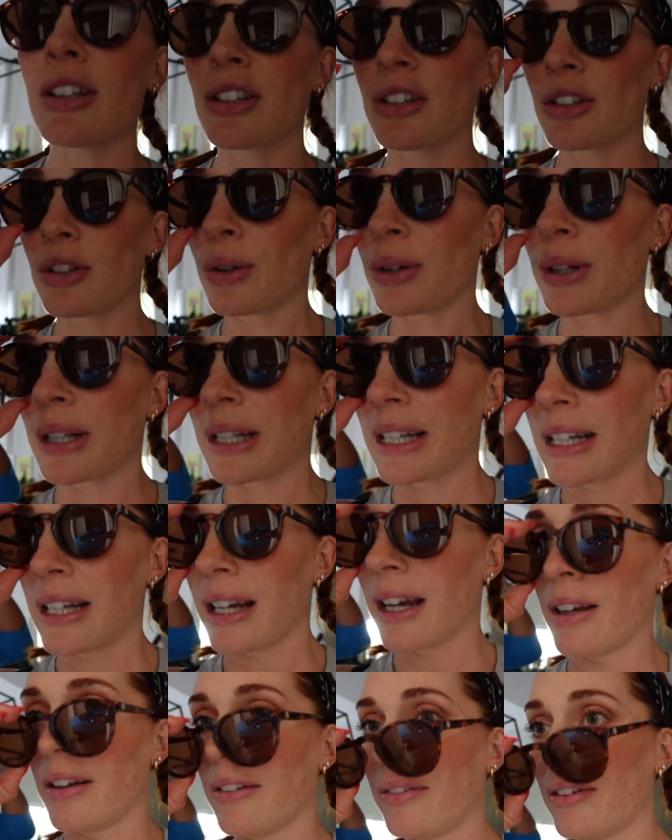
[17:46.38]
a story
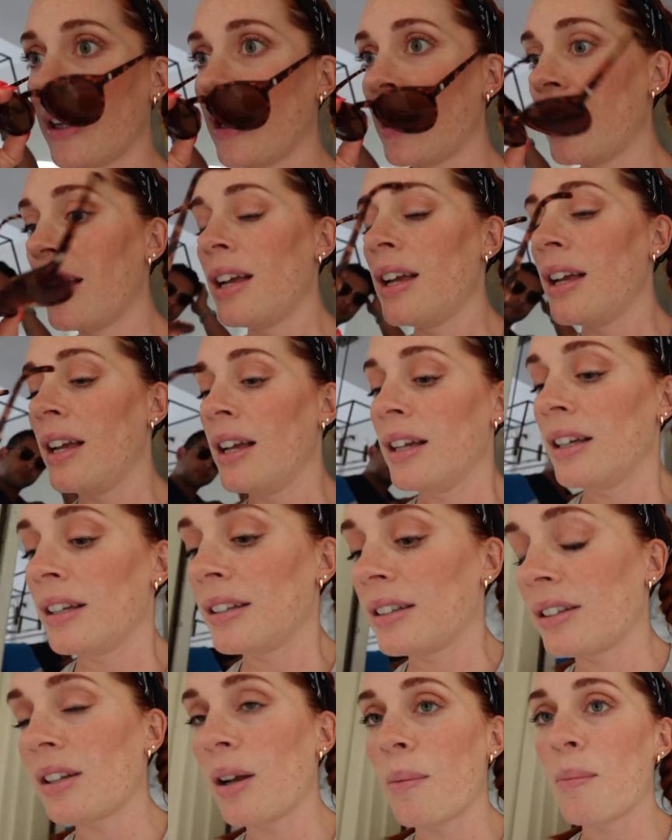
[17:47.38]
of
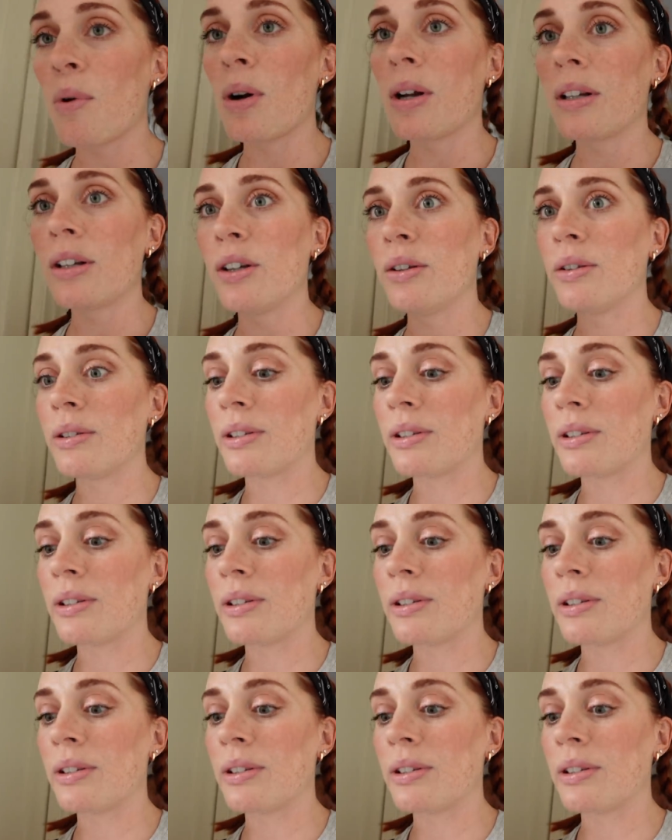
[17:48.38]
someone who